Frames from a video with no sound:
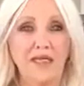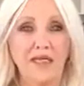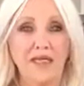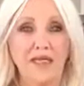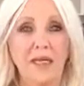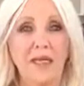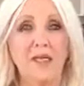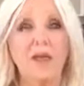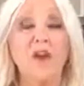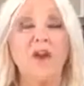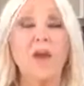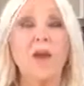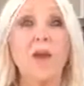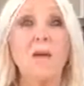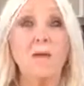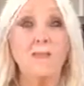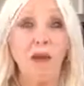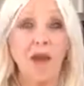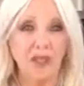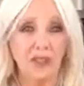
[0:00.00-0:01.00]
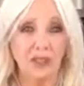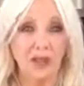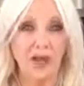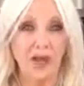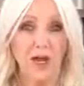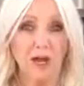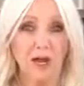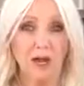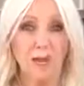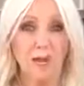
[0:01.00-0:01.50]
in India. Imagine
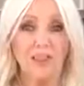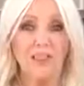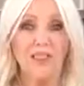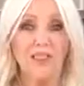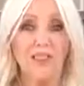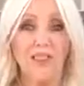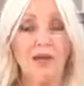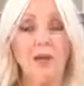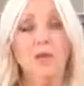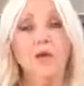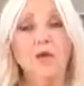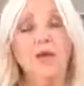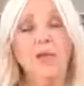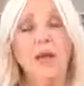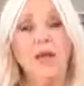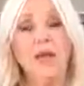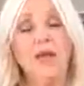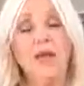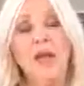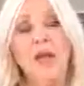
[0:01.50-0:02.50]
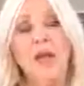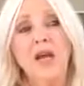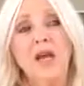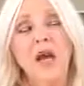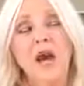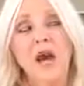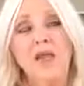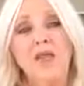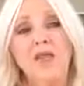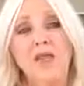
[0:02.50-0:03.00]
how noisy that would be.
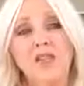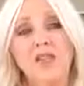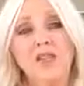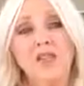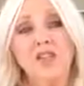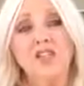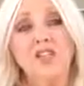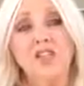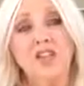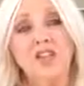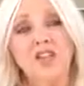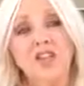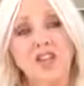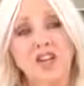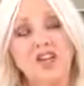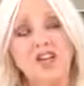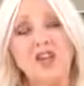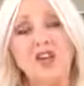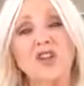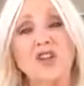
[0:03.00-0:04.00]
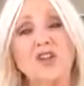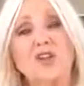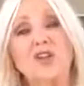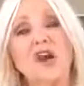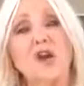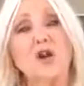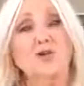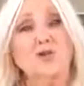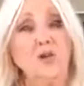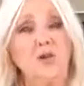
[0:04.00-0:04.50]
And they said to the teacher that they
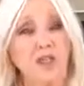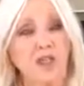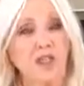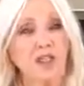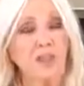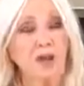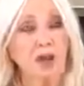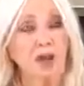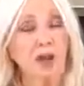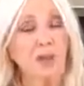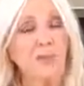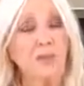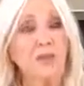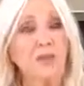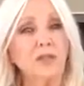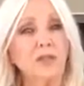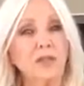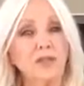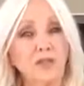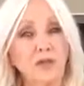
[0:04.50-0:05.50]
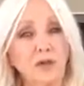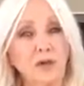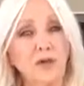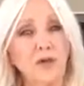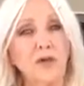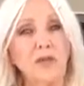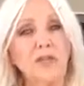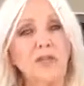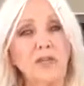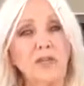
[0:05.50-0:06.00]
were really tired because of the
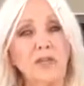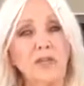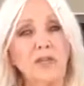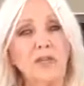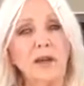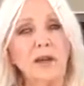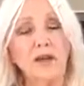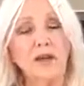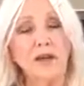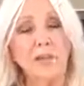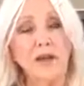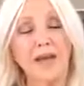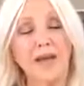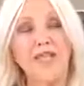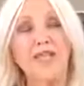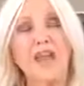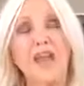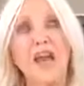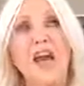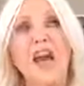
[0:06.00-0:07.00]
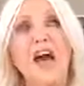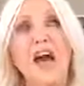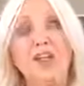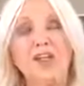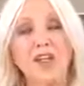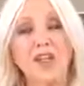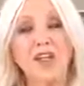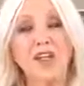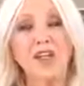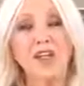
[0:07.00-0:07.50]
noise in the marketplace. And
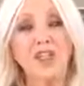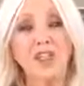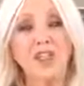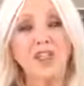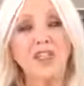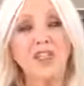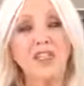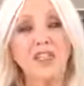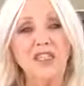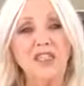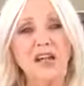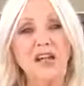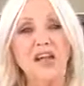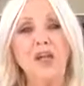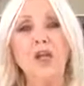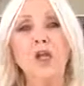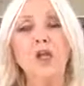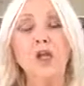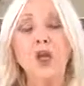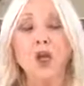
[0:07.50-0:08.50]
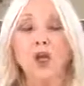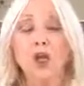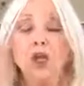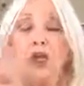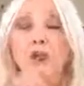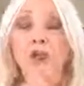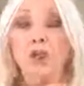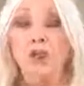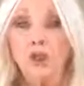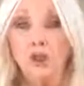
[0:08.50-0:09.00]
the teacher said,
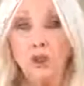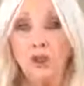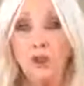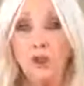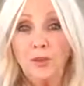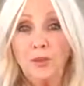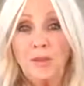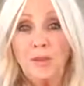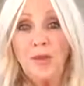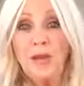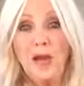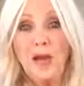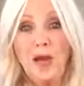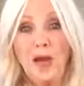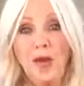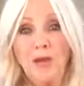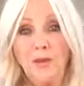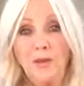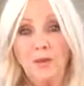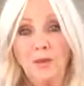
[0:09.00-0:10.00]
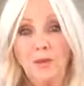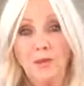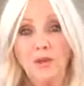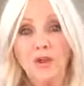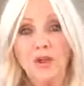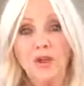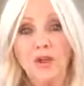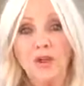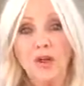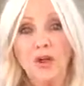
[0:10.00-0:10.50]
you should be able
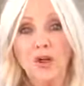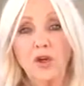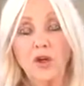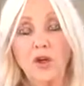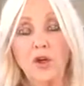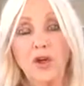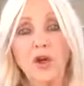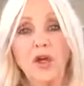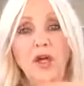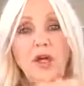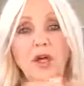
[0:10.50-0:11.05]
to